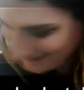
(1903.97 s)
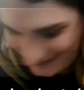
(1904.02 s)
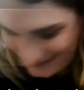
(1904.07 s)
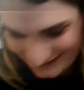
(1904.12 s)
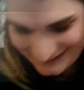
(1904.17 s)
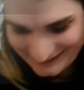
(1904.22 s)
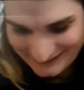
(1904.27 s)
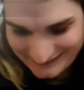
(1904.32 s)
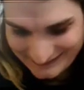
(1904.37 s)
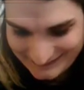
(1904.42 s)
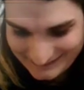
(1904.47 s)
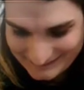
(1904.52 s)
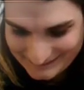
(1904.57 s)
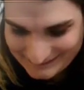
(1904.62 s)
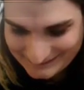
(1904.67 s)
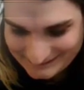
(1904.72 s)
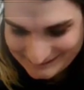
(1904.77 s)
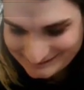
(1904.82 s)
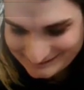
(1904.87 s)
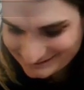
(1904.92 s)
yeah, that's
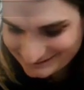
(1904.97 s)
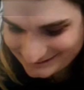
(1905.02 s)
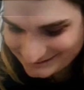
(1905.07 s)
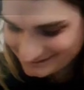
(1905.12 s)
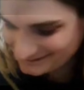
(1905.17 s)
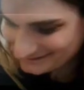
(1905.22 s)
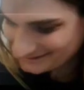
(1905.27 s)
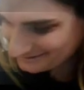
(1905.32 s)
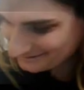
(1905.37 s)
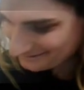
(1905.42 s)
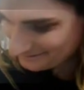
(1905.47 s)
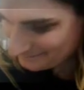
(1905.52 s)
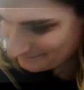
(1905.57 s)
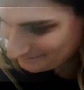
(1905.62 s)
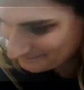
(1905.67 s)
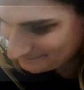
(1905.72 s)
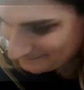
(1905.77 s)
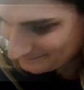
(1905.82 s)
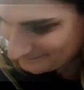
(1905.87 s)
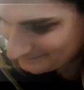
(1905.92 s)
why
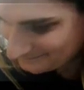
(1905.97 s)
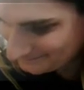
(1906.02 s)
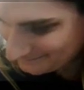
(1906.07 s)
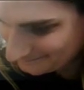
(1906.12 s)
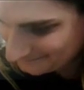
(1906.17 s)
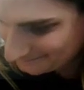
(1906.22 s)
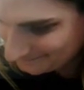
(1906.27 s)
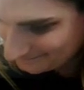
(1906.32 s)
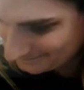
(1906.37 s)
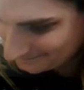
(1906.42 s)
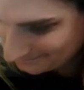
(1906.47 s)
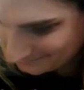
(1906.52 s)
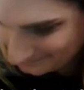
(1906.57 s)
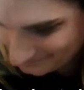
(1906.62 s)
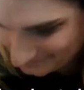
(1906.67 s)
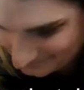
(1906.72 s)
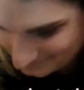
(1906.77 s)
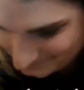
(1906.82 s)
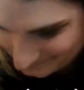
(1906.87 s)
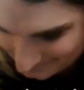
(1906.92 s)
Ironclad is my
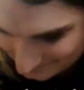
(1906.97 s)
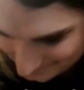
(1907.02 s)
favorite,